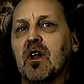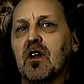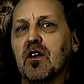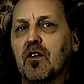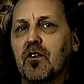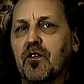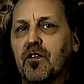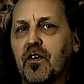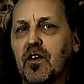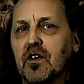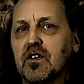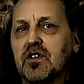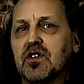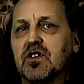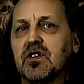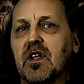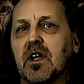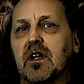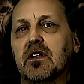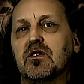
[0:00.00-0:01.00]
The
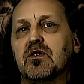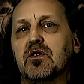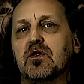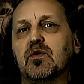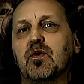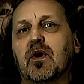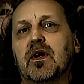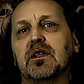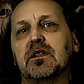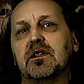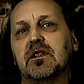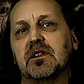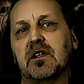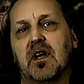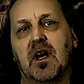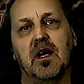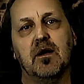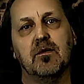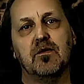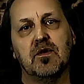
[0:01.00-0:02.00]
first 10 to 20
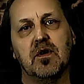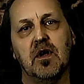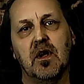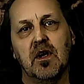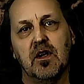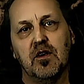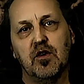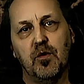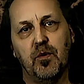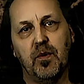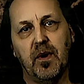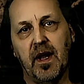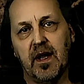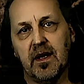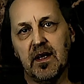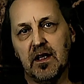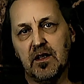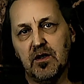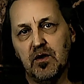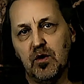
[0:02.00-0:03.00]
times you play
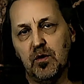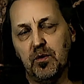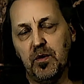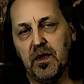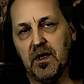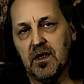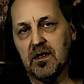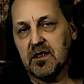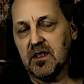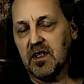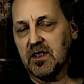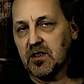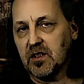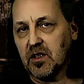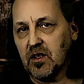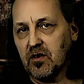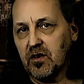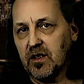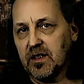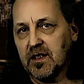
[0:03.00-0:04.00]
that new piece is
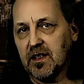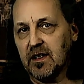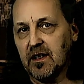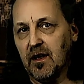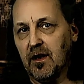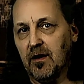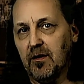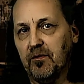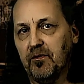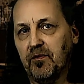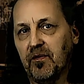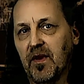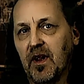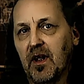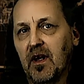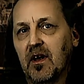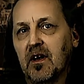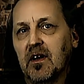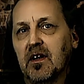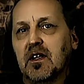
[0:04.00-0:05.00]
critical.
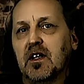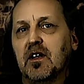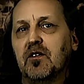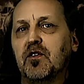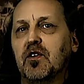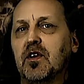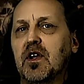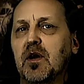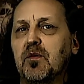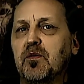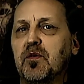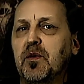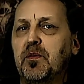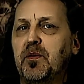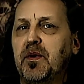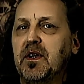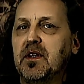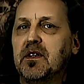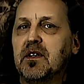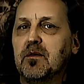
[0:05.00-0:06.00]
If you keep
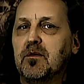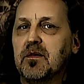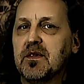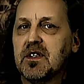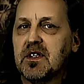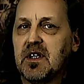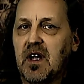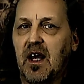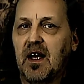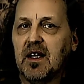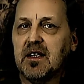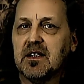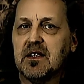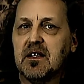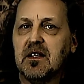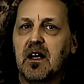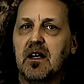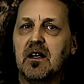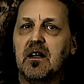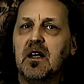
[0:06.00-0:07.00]
repeating mistakes,
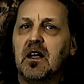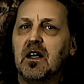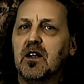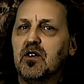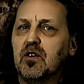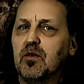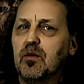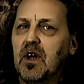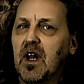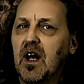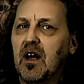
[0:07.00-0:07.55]
then you will